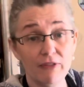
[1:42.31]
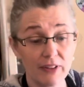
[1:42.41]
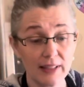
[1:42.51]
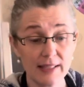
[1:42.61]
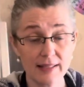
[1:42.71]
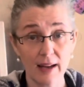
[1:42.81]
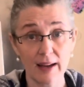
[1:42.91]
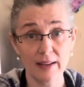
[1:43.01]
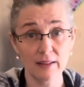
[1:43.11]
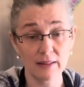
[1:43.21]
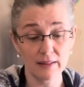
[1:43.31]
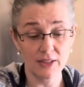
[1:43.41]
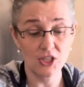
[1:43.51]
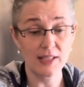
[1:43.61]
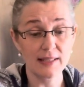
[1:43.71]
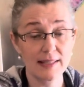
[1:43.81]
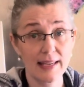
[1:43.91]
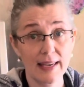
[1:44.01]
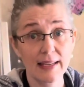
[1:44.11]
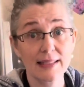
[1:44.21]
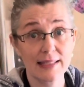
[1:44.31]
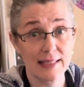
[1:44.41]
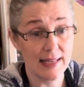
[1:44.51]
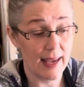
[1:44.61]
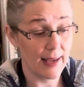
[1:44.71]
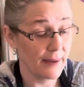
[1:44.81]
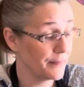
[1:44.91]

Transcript: Philly style cheesesteak today